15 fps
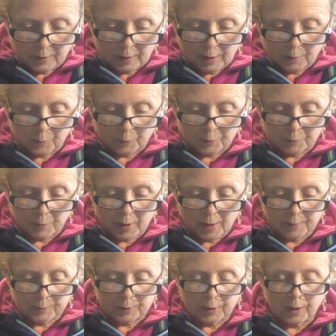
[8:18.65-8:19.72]
and when
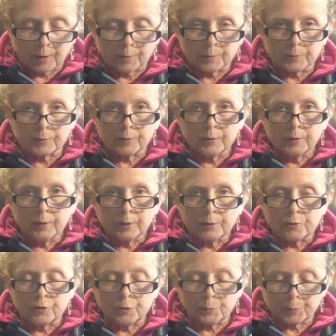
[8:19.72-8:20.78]
Mom comes,
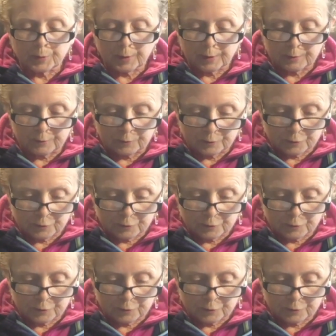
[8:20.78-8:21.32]
she plays